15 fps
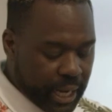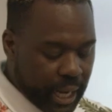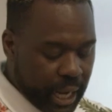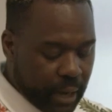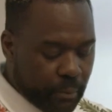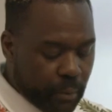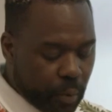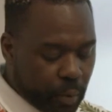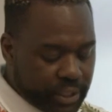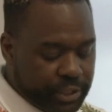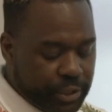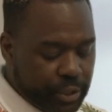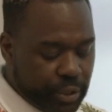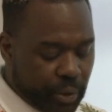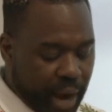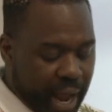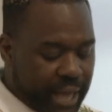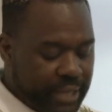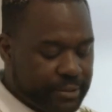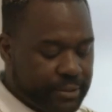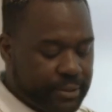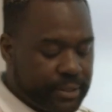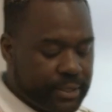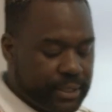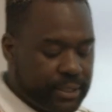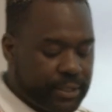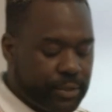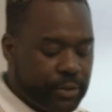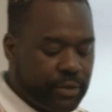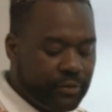Winter grasps the
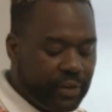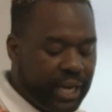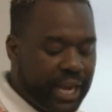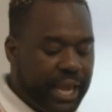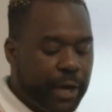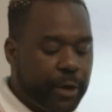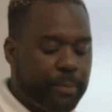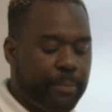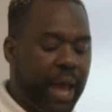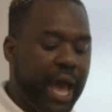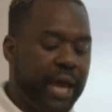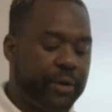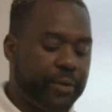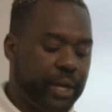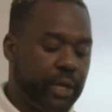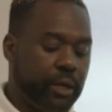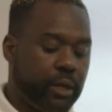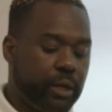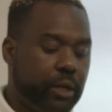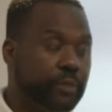sort of layered patterning